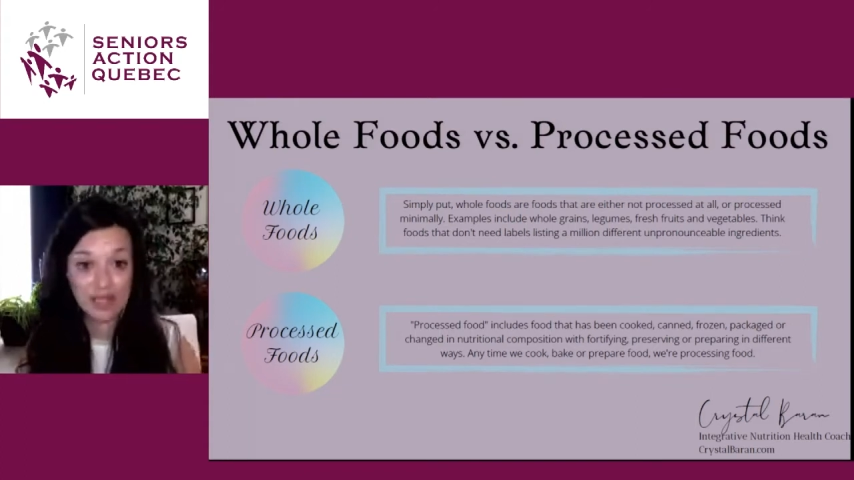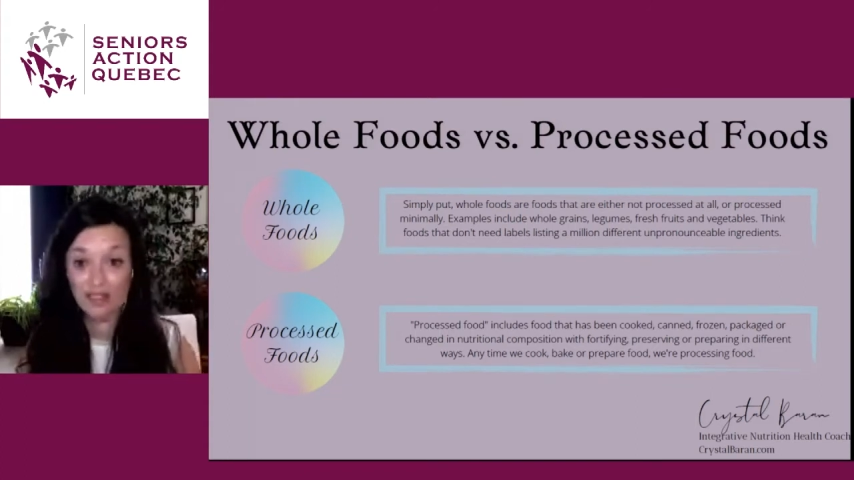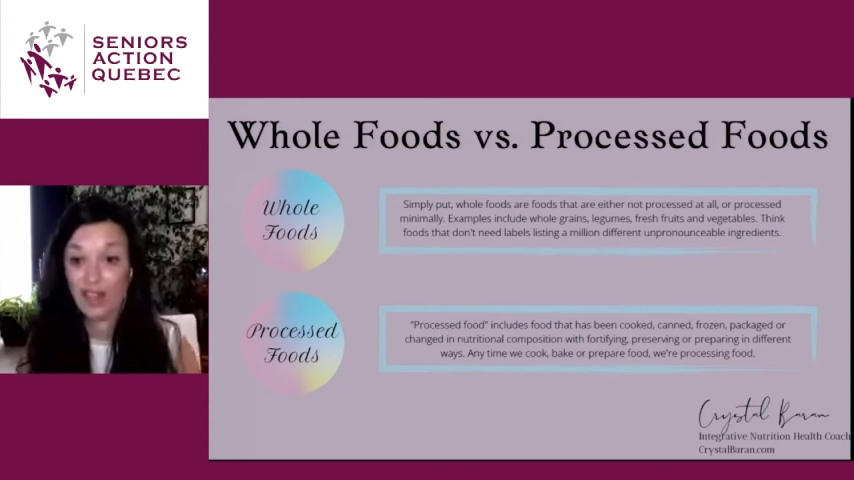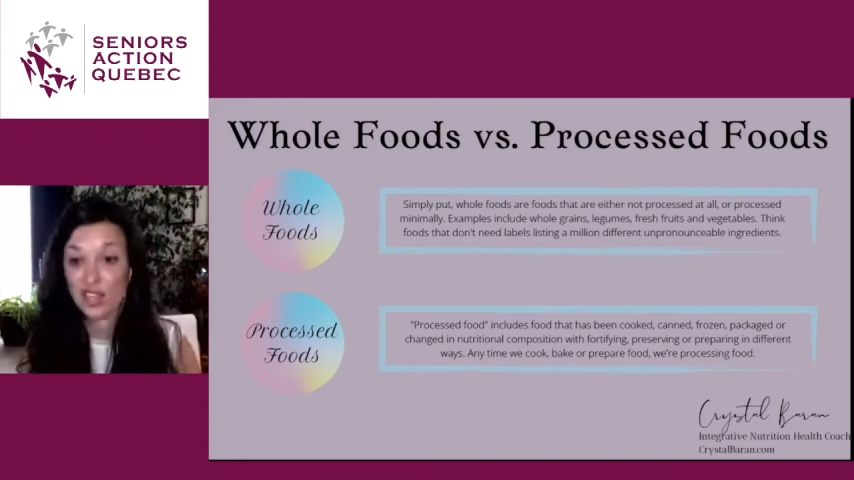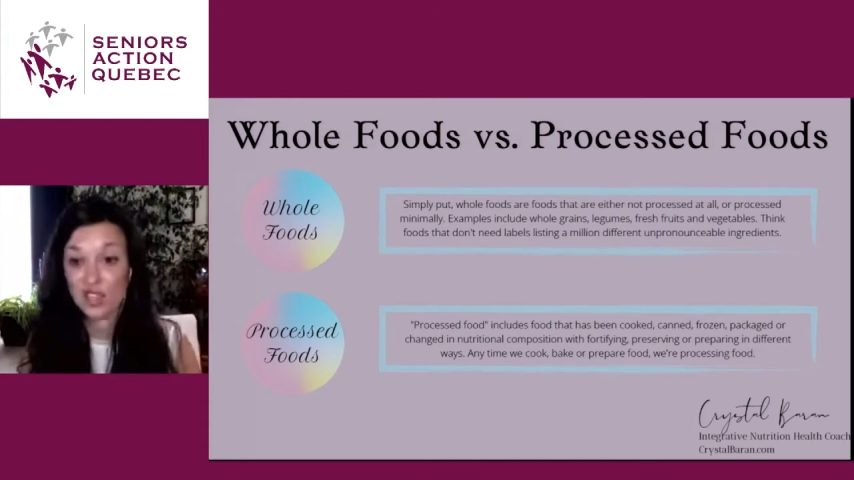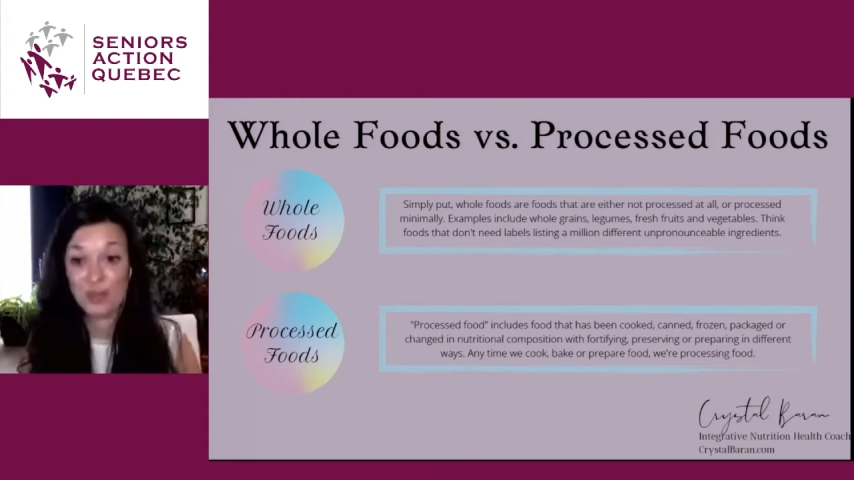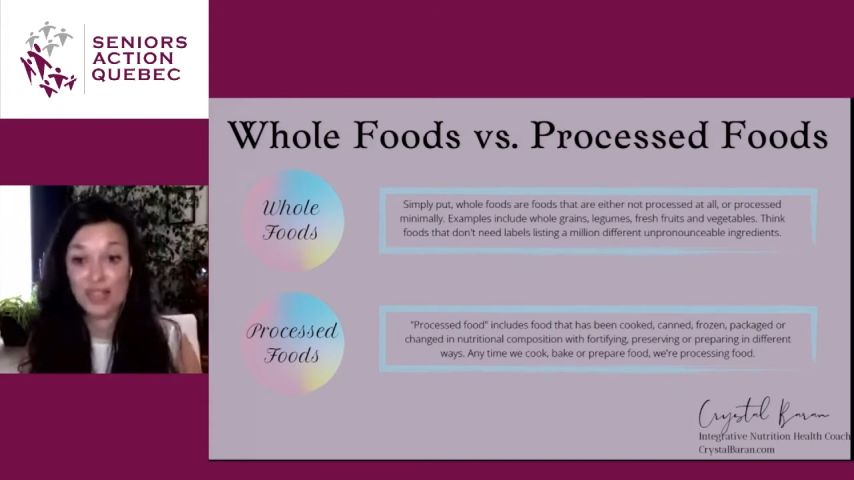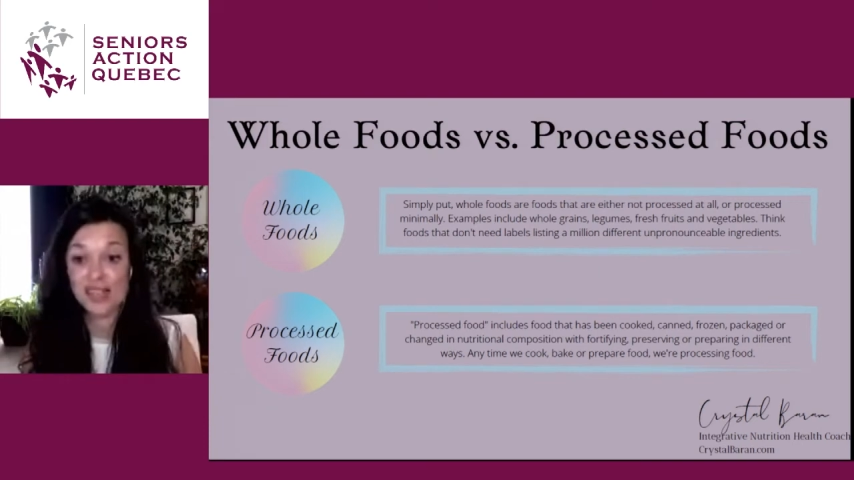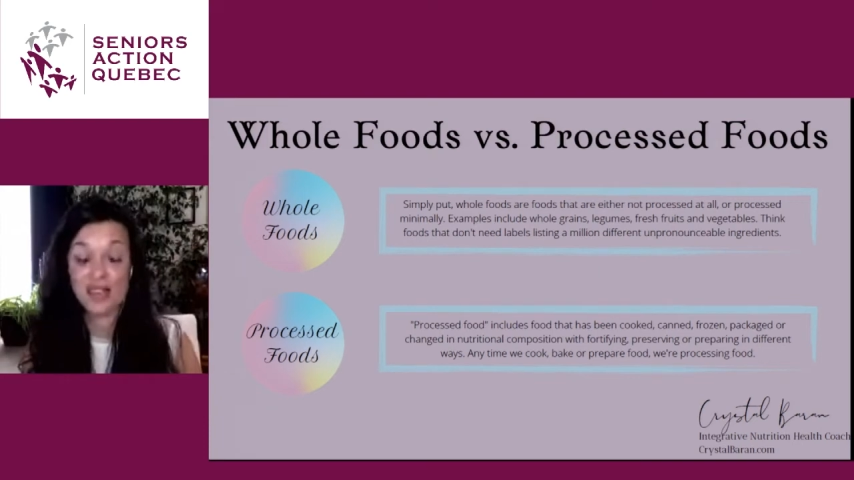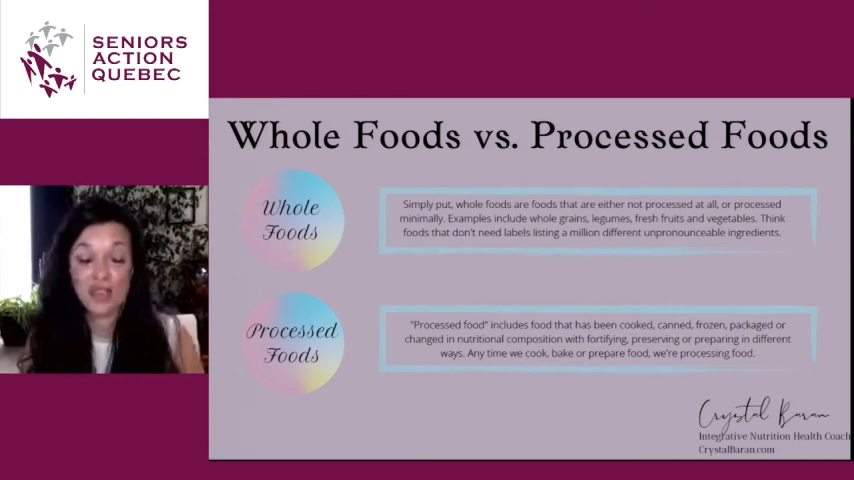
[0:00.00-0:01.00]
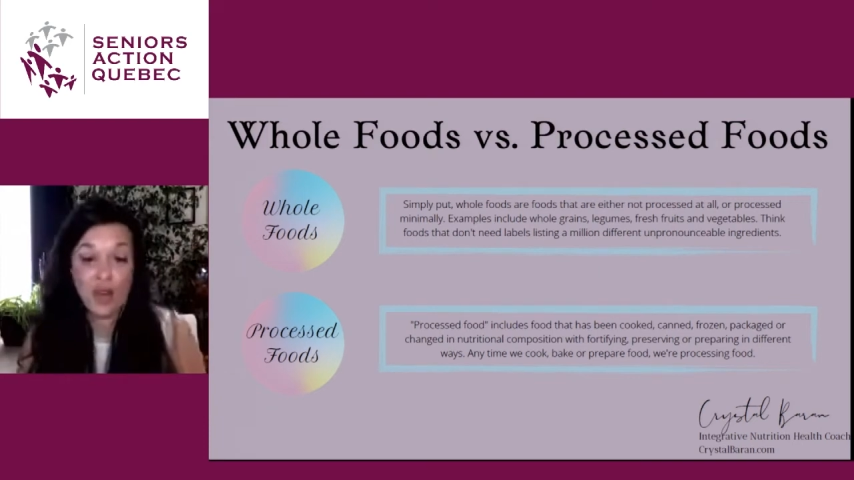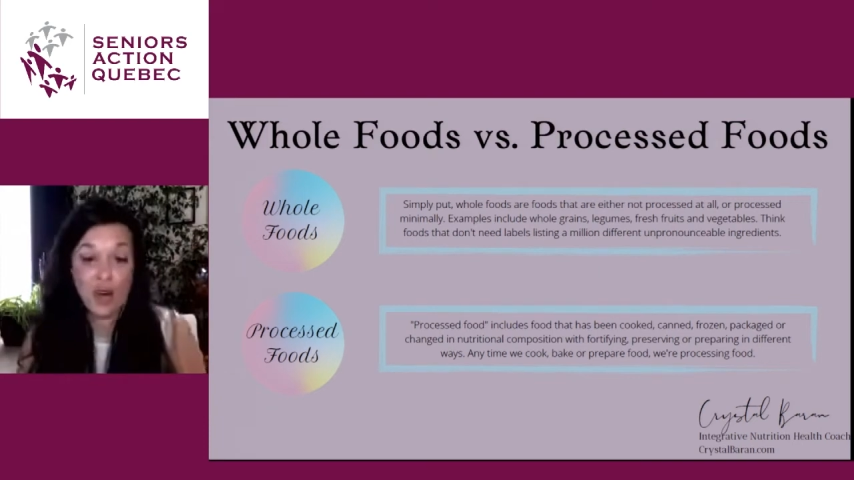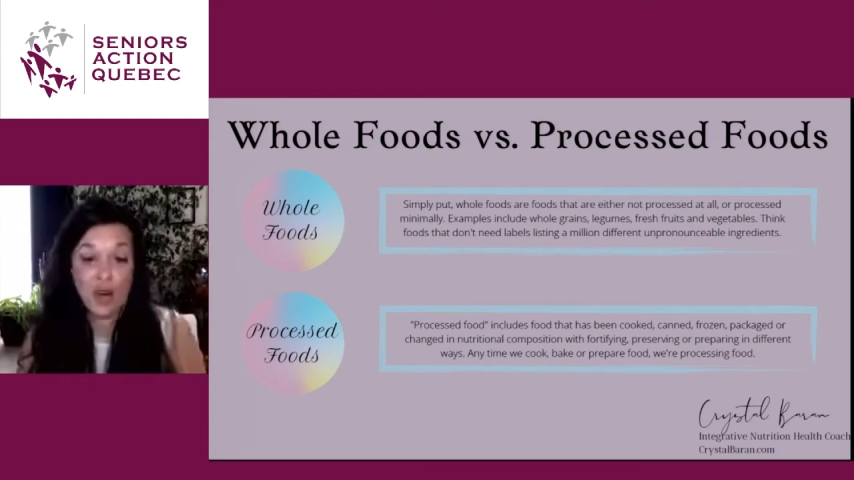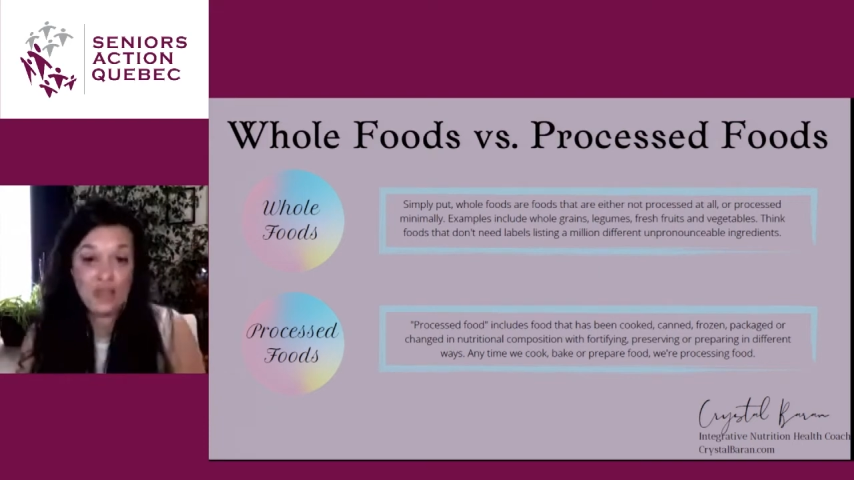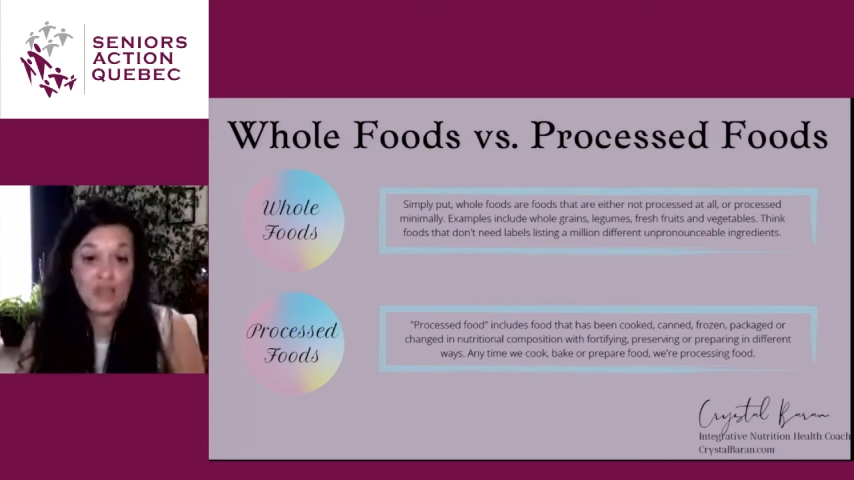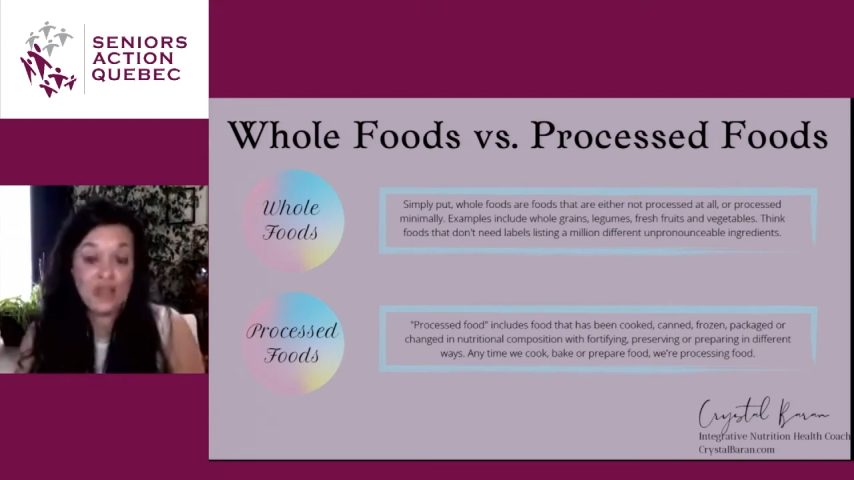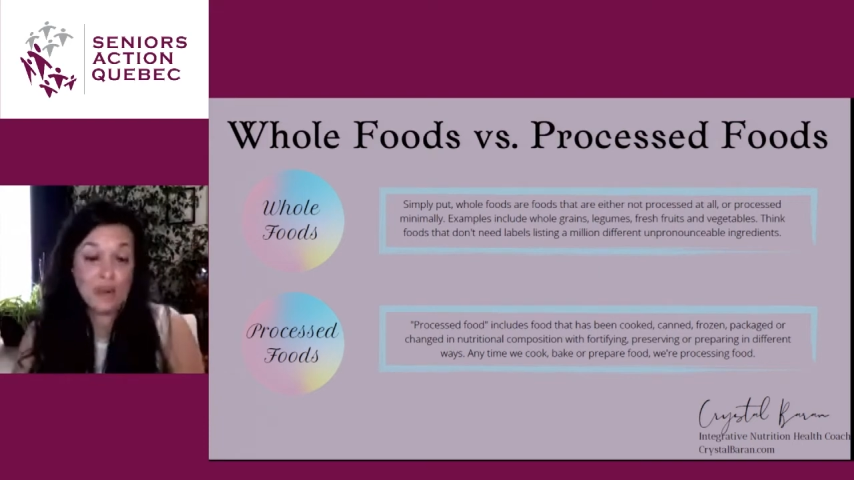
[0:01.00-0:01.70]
healthier alternative,